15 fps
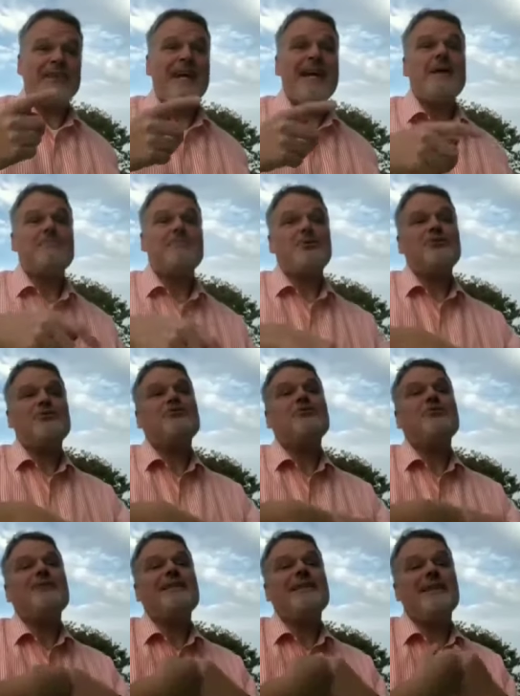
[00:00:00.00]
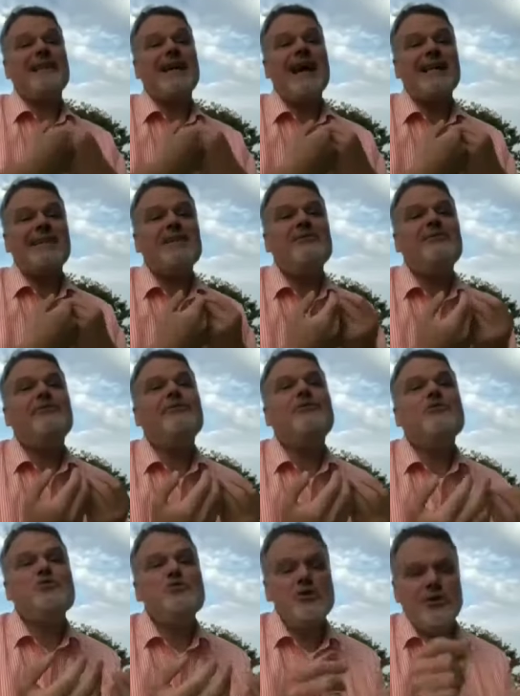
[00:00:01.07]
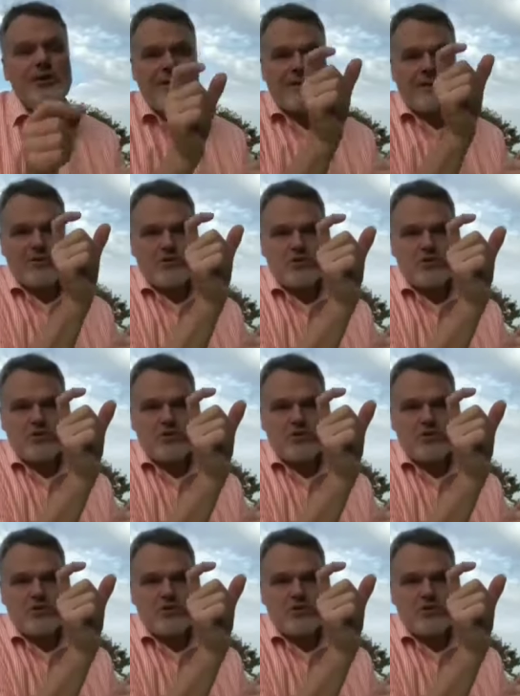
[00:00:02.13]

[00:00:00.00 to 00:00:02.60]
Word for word: they are producing artificial